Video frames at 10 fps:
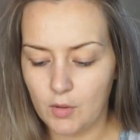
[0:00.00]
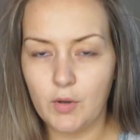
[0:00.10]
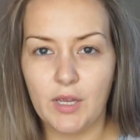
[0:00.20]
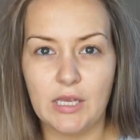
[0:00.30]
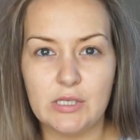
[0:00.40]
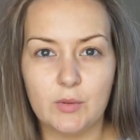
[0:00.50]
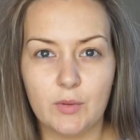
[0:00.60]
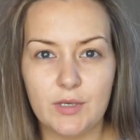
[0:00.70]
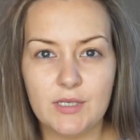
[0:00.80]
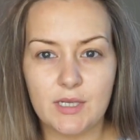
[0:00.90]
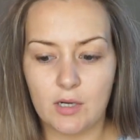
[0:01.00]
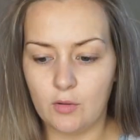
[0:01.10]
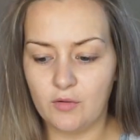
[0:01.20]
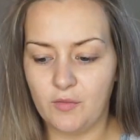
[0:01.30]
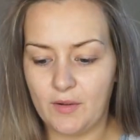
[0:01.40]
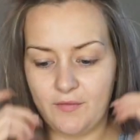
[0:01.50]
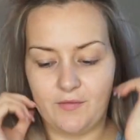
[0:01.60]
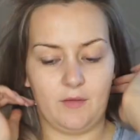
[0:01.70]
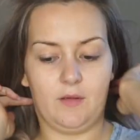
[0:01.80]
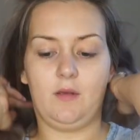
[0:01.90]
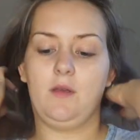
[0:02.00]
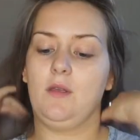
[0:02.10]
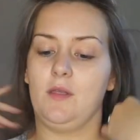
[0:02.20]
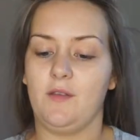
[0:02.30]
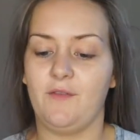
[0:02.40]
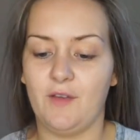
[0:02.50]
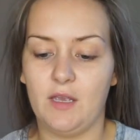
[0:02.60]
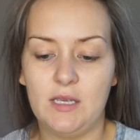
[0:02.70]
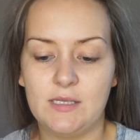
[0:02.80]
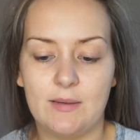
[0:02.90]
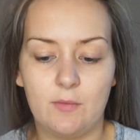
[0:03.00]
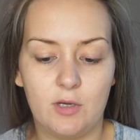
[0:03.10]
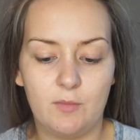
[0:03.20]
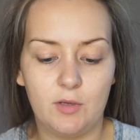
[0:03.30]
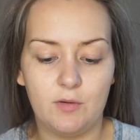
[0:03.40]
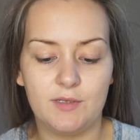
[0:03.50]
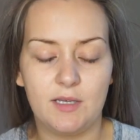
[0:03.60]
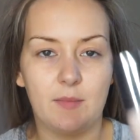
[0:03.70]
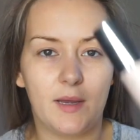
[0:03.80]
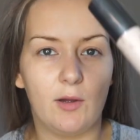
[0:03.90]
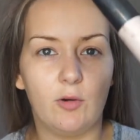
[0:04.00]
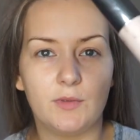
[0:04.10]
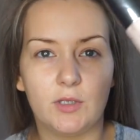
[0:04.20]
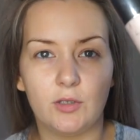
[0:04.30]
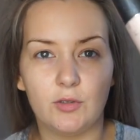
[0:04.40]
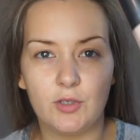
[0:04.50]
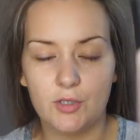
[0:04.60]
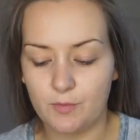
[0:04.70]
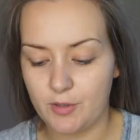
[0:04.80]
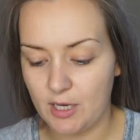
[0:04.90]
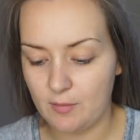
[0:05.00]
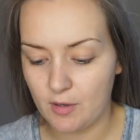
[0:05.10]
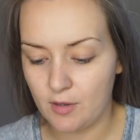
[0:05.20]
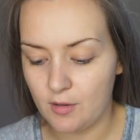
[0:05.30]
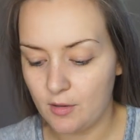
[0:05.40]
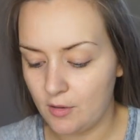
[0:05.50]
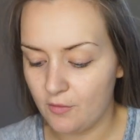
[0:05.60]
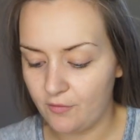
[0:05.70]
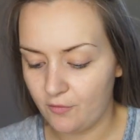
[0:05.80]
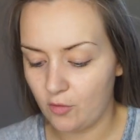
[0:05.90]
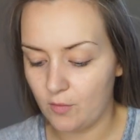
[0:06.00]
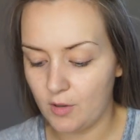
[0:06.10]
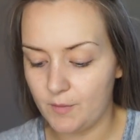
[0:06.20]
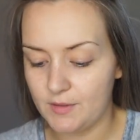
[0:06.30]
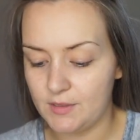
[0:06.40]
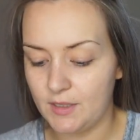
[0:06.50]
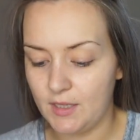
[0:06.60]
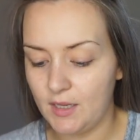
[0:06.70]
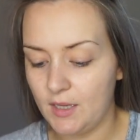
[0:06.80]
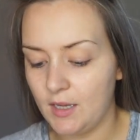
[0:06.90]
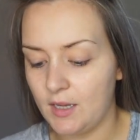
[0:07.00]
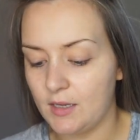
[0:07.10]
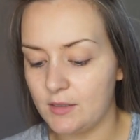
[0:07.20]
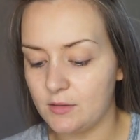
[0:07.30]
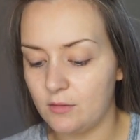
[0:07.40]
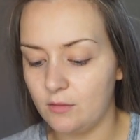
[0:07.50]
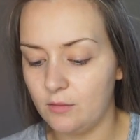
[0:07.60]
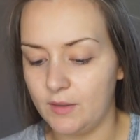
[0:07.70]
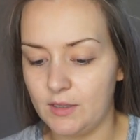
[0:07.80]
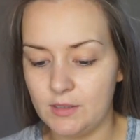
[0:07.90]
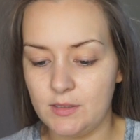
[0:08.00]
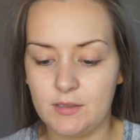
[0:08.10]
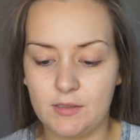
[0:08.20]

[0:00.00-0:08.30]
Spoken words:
Okay, so we're going to start off with the face. I'm going to be using my Optical Illusion primer from Urban Decay as always,